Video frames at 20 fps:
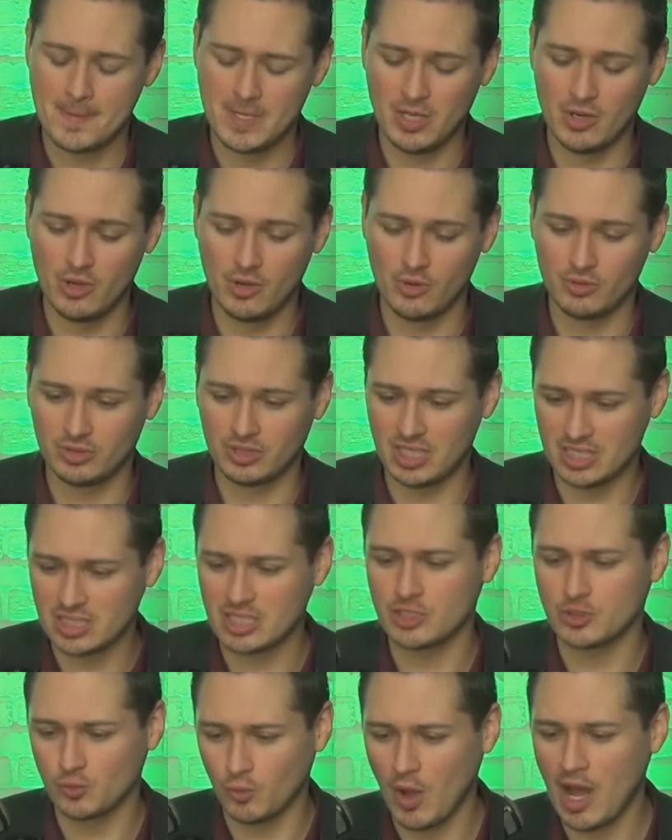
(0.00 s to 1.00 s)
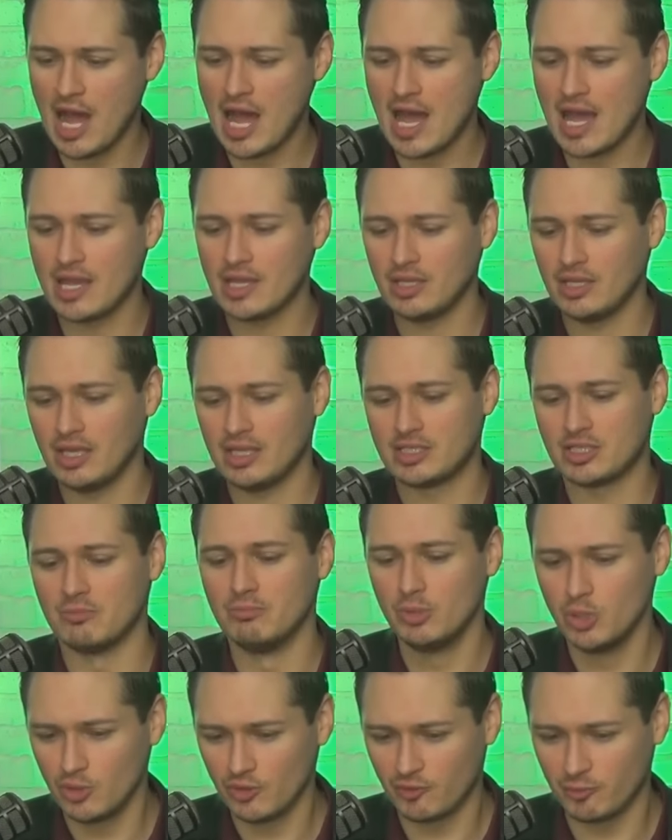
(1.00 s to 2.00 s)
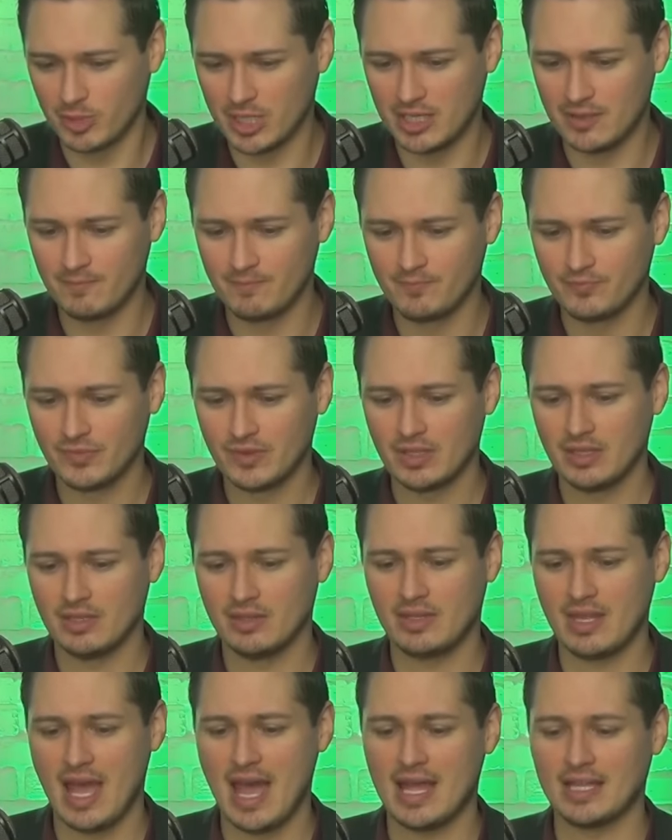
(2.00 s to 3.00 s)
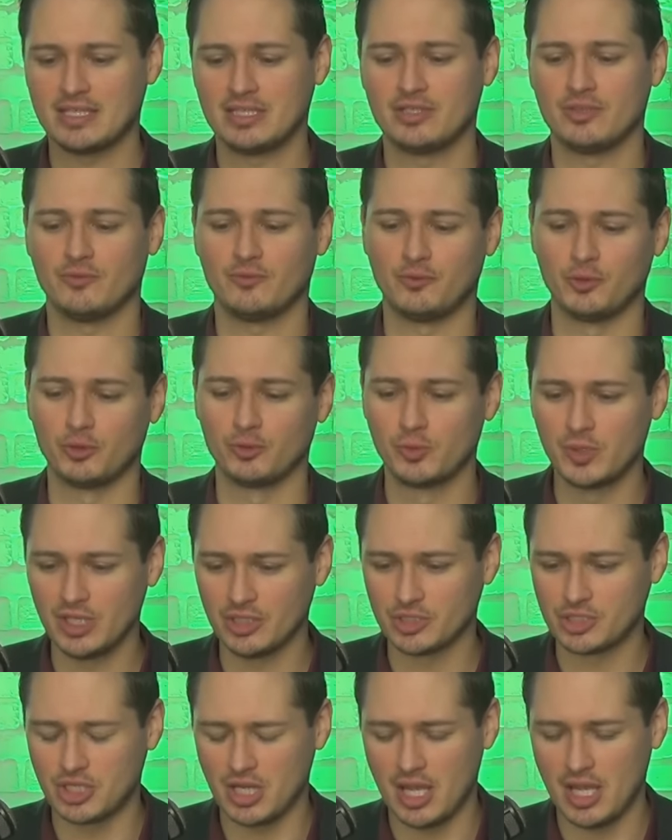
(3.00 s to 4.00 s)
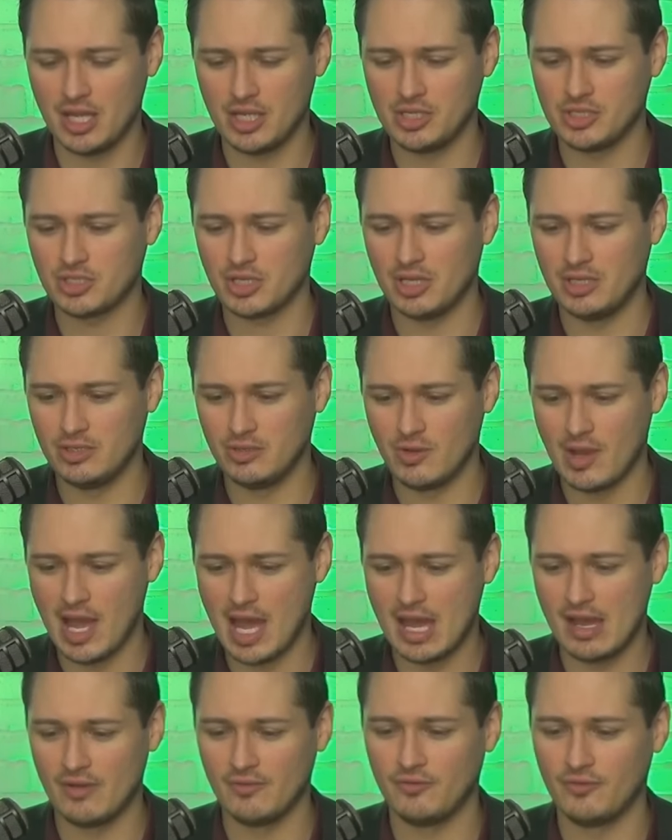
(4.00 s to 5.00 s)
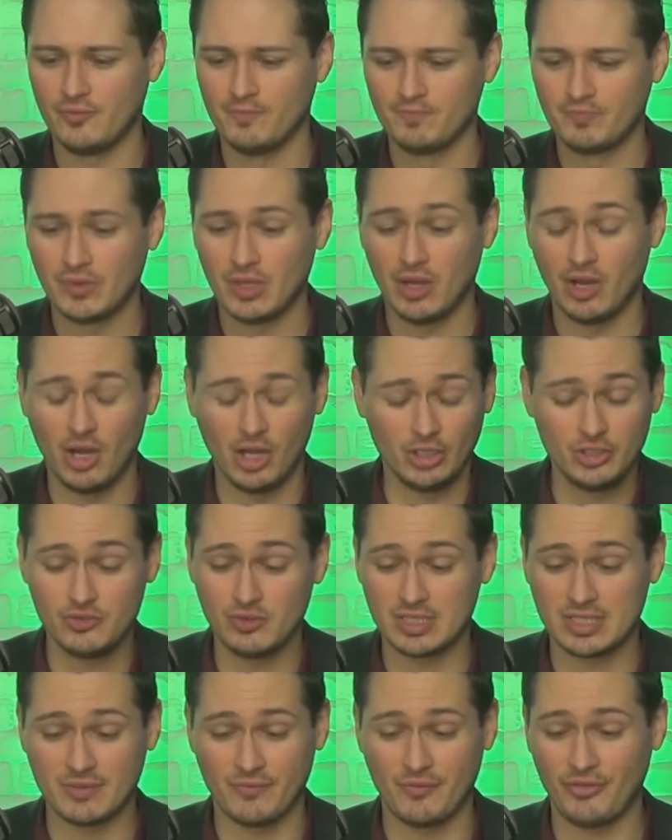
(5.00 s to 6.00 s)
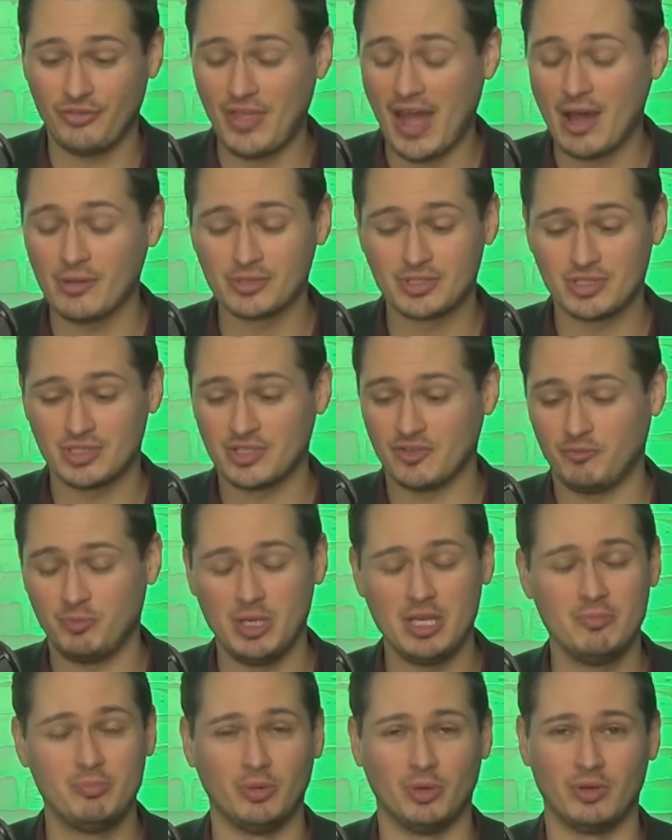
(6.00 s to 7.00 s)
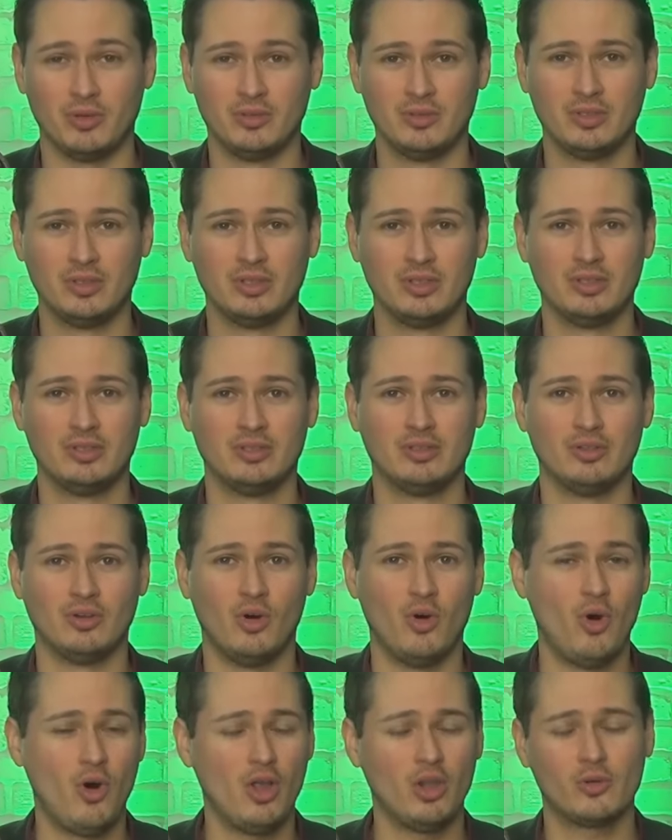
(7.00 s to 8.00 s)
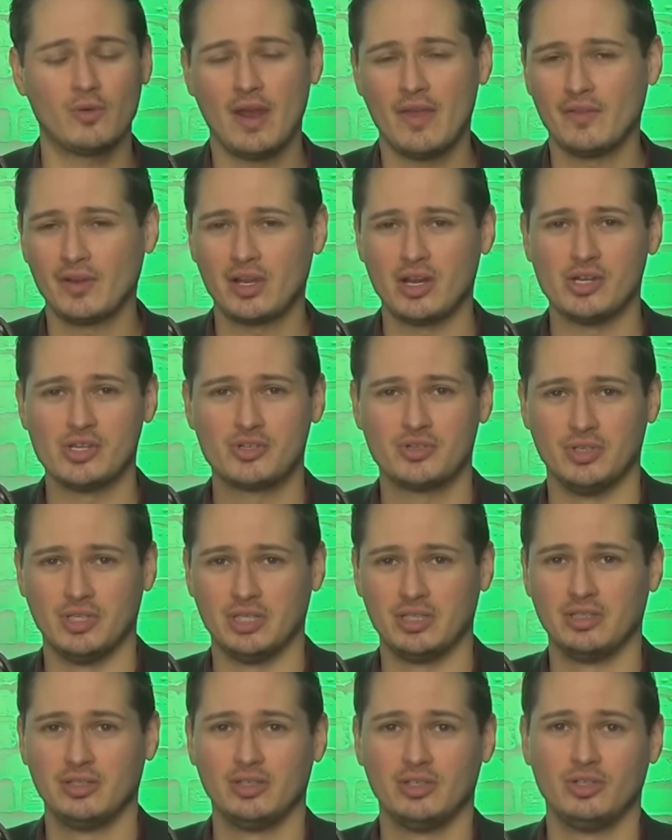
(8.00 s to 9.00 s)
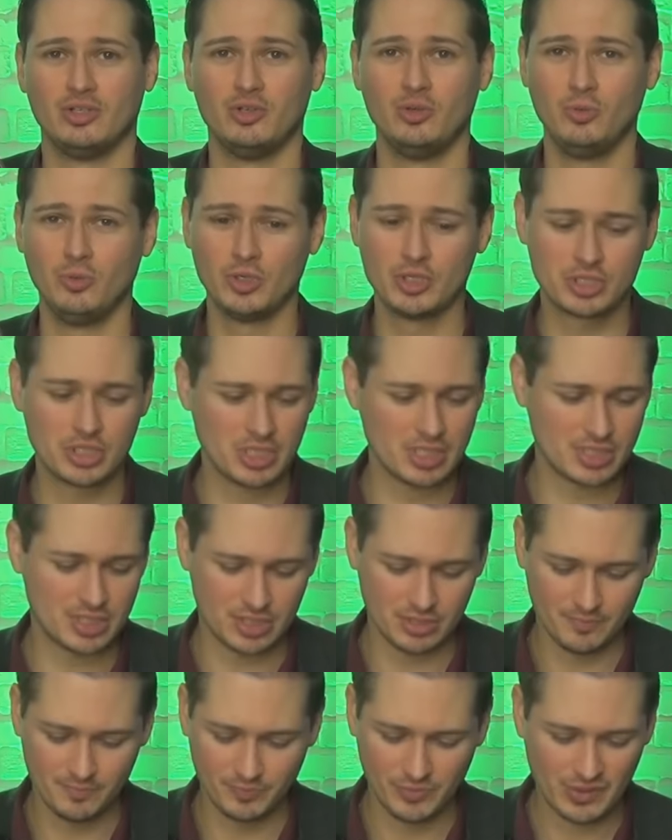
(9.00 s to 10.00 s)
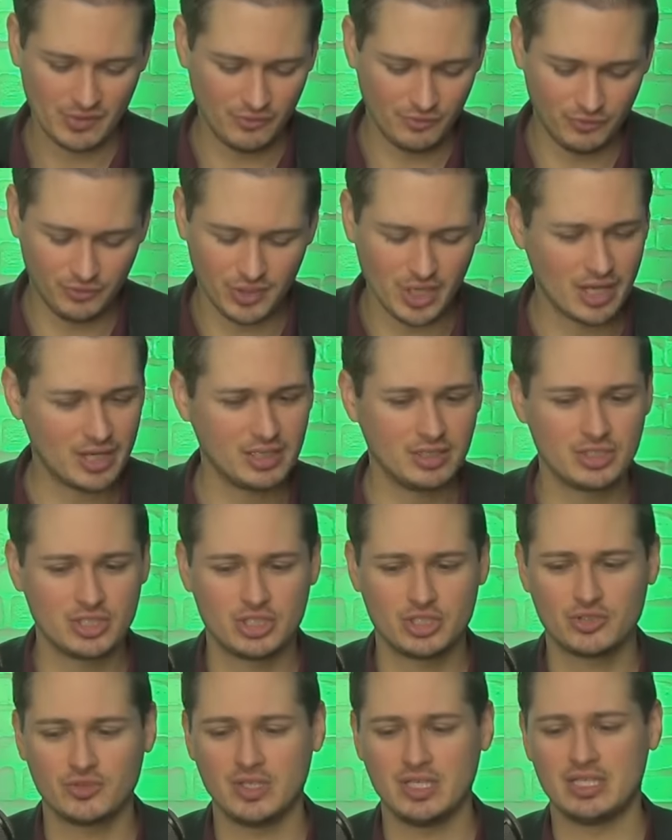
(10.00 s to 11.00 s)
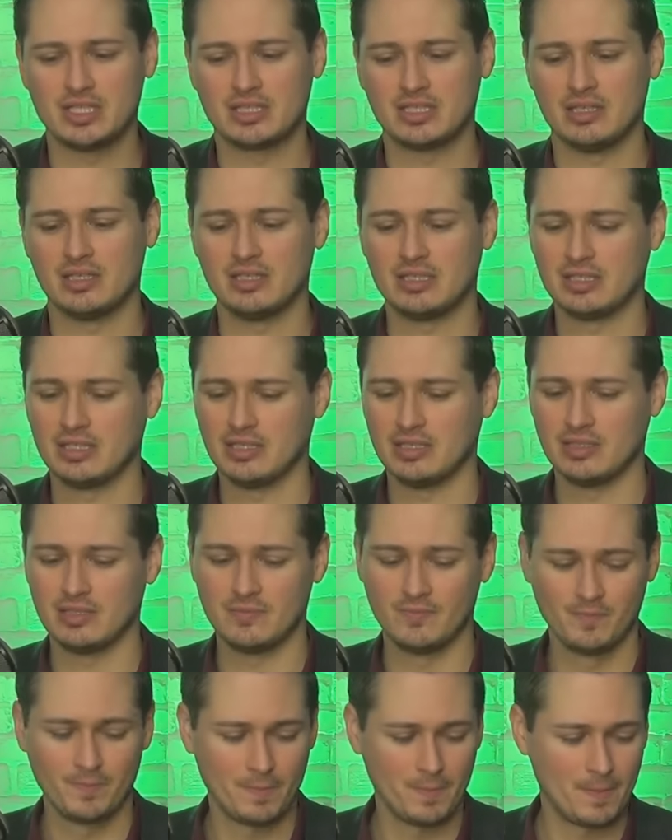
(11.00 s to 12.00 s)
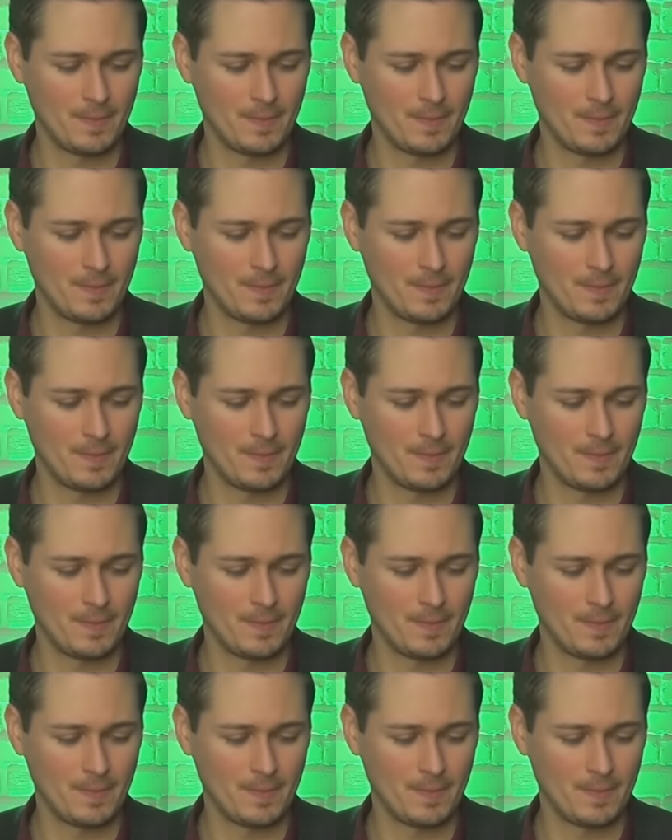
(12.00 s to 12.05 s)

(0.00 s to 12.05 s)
you know, this is why it's a movement that's for real change, and you have hundreds of thousands of people all around the country who were just flooding the streets to